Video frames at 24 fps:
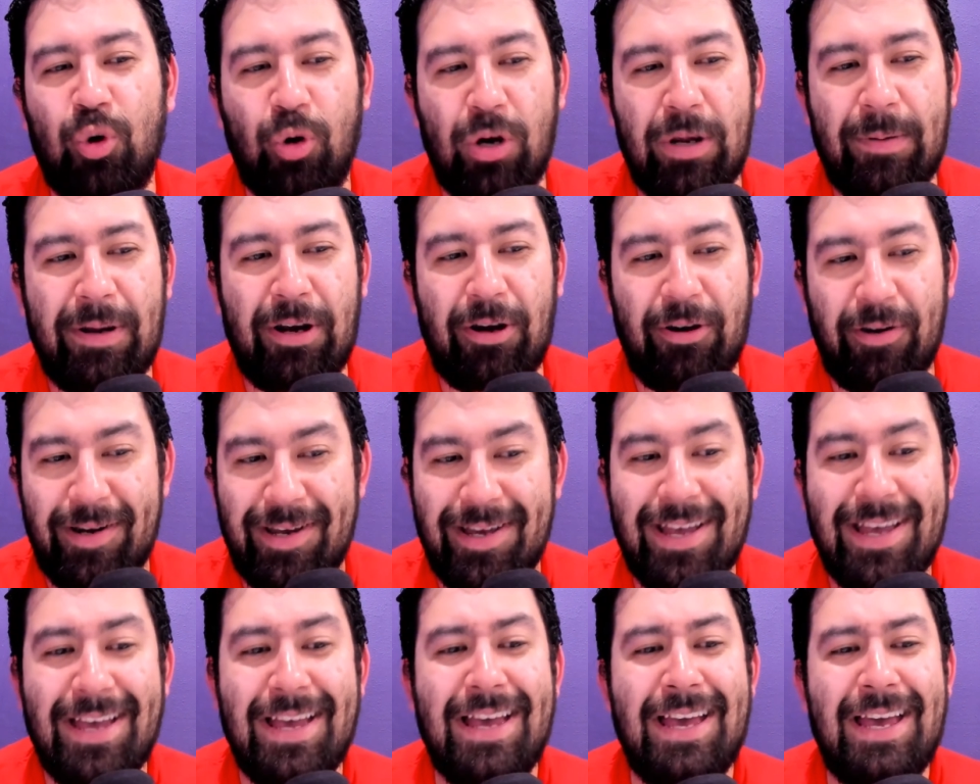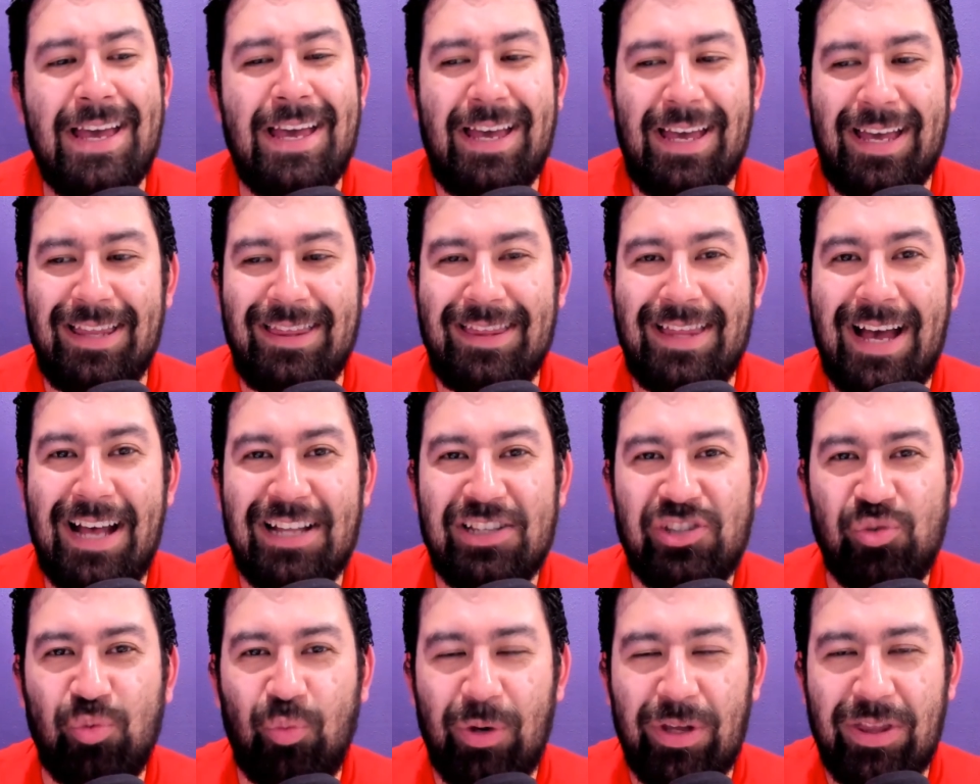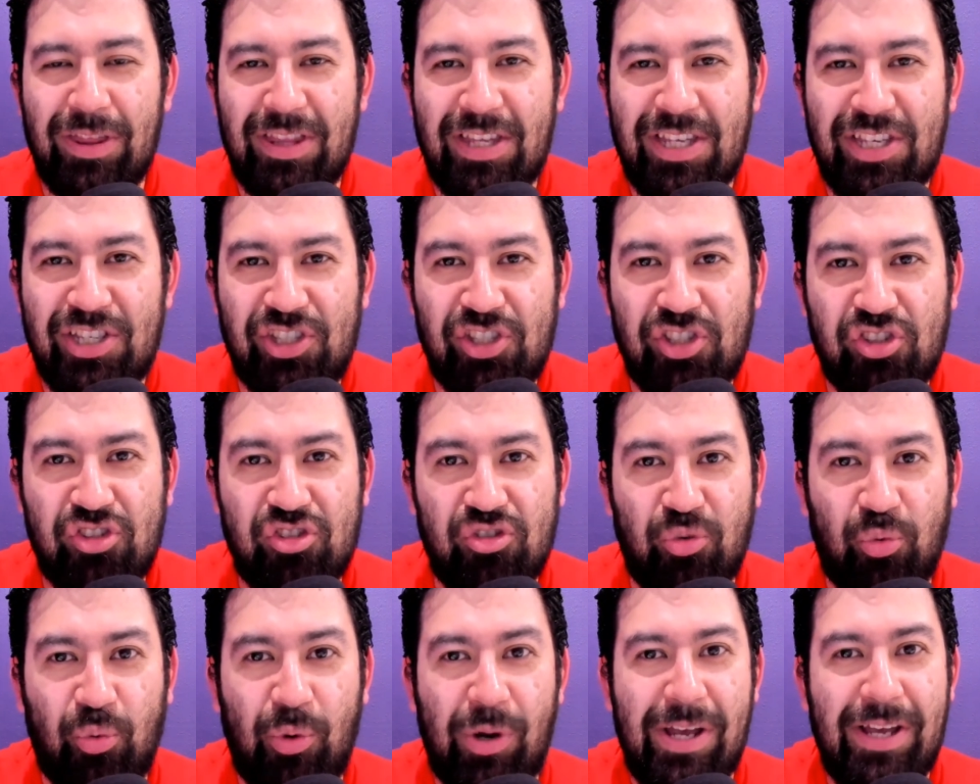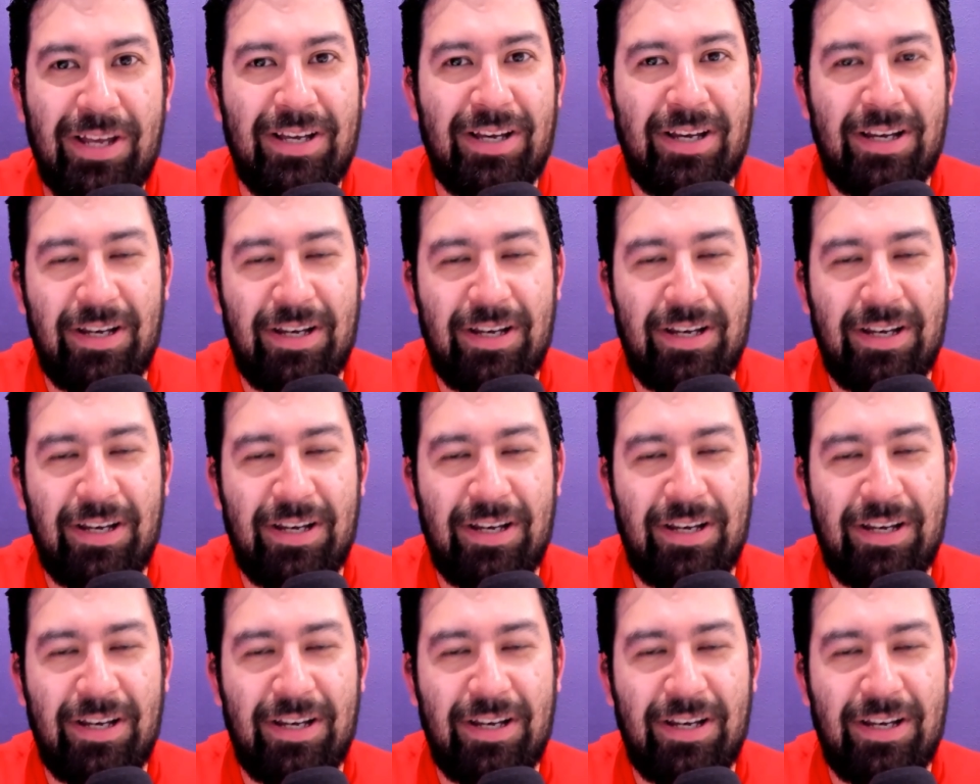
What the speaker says: Perry. And that's when the string